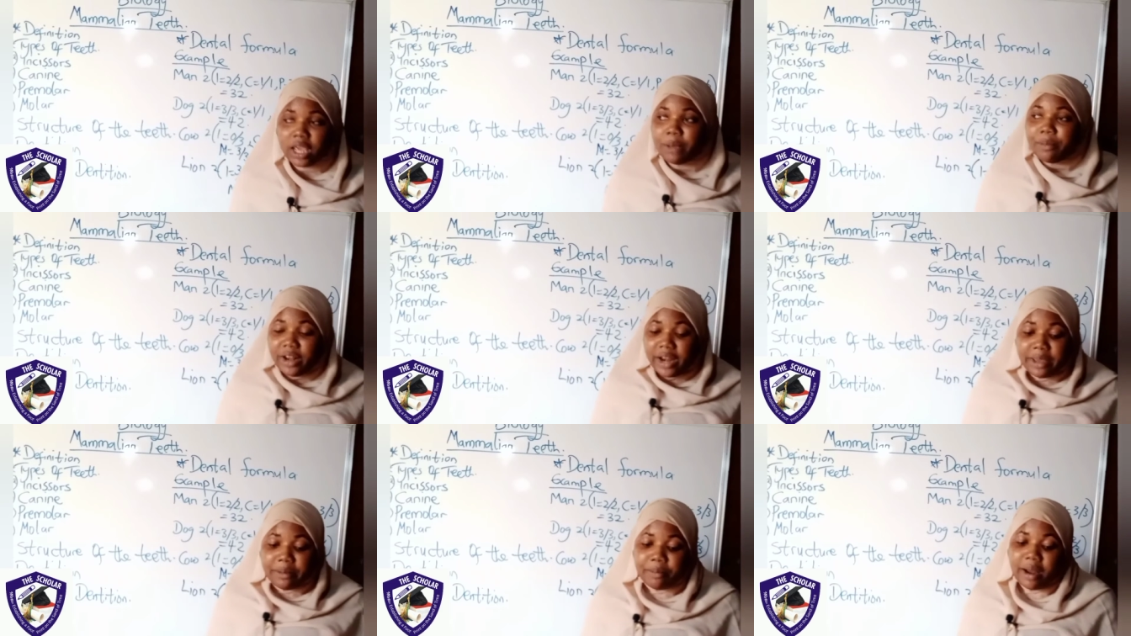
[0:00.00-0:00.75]
whether
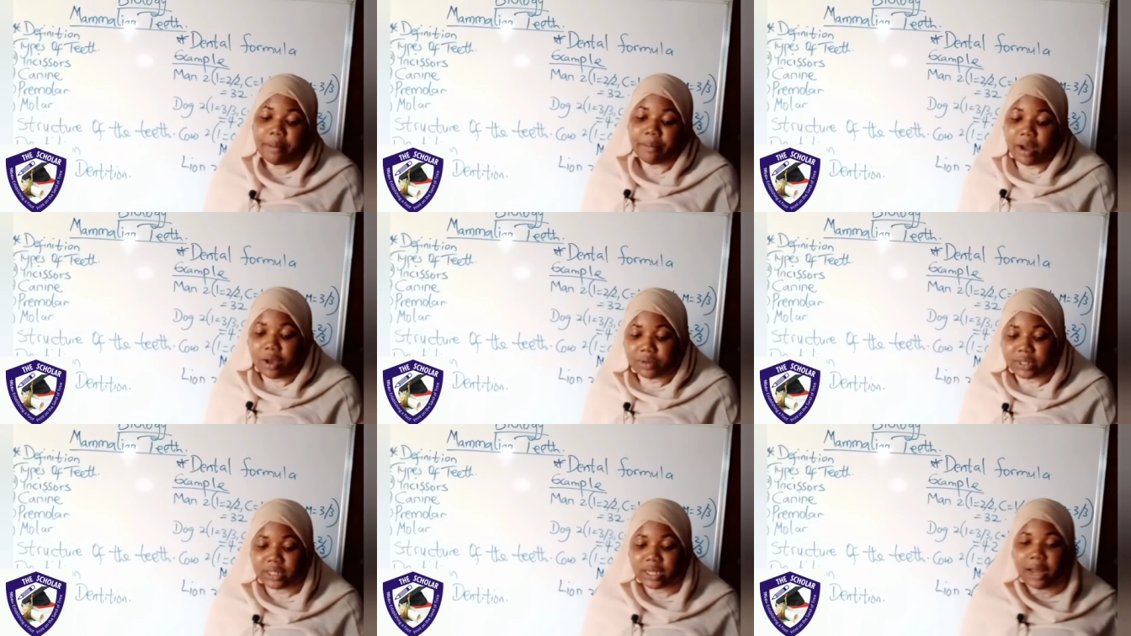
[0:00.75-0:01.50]
in
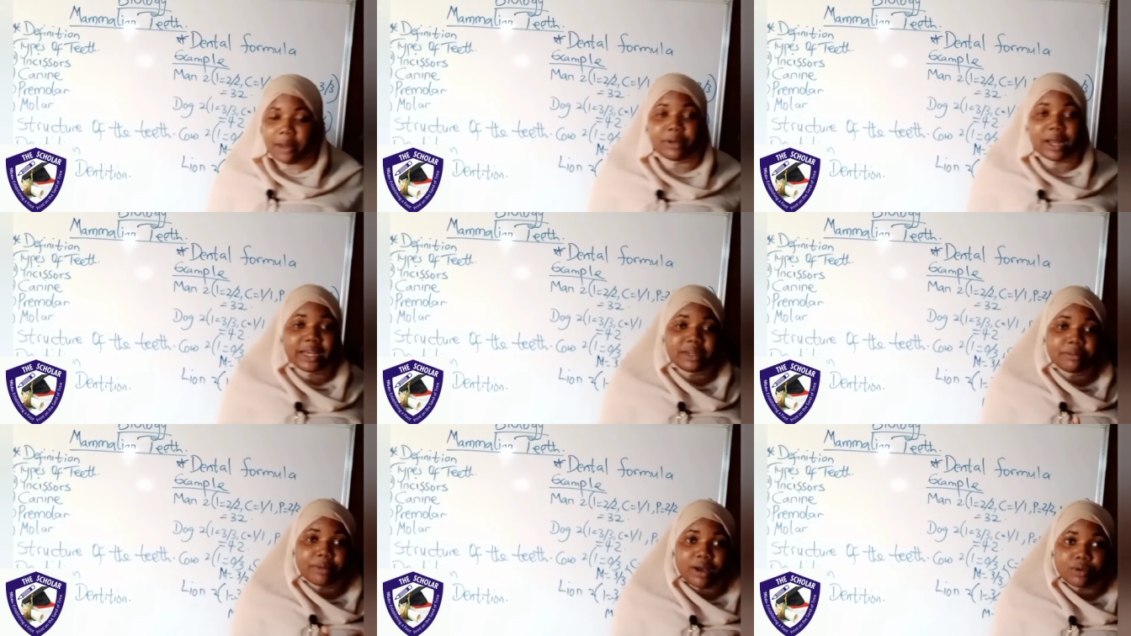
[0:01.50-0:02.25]
mammals, in
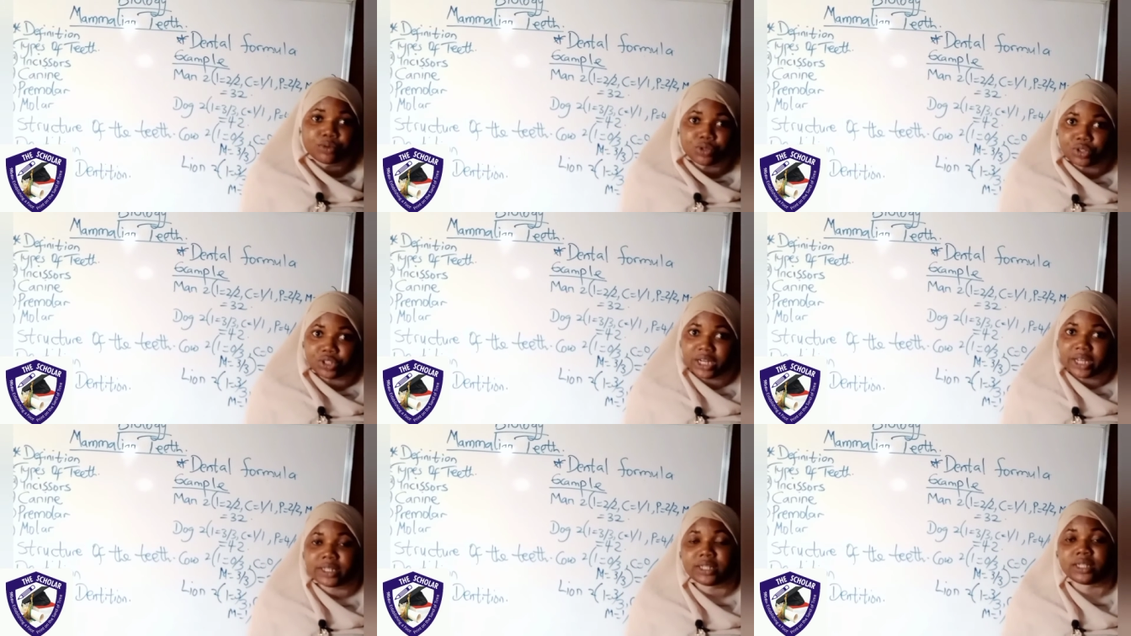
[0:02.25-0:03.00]
animals such
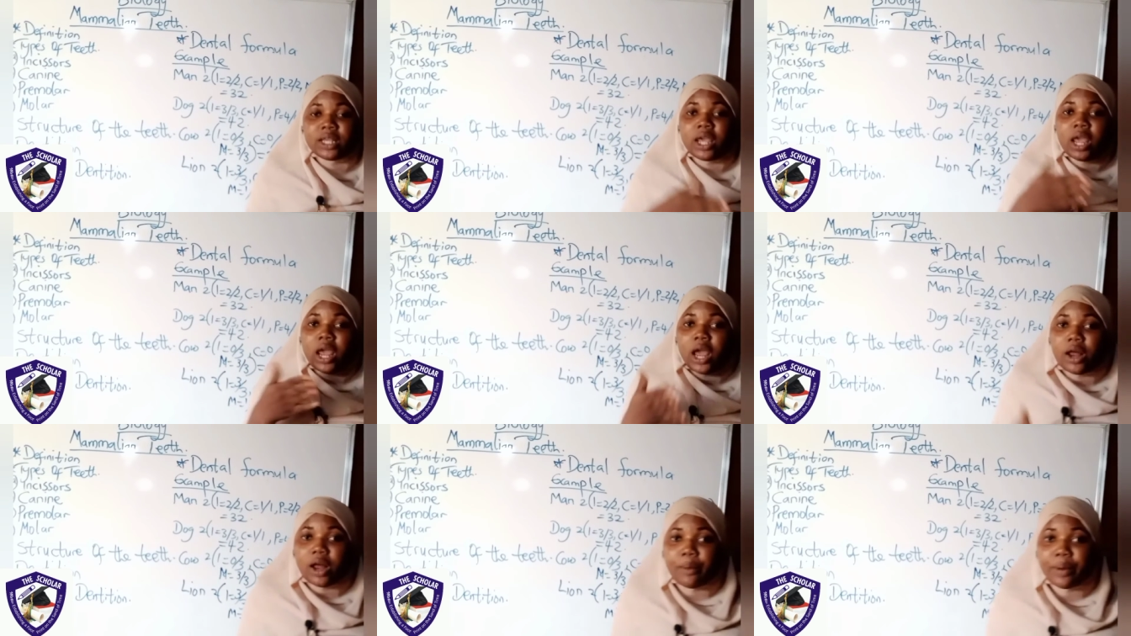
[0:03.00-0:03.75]
as
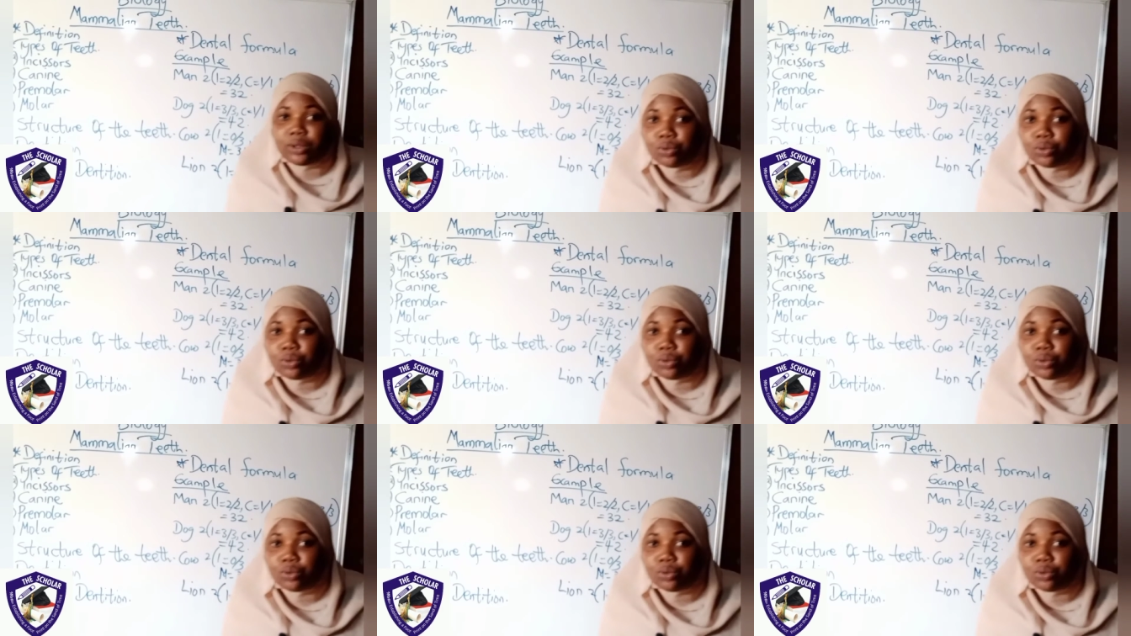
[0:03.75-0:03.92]
our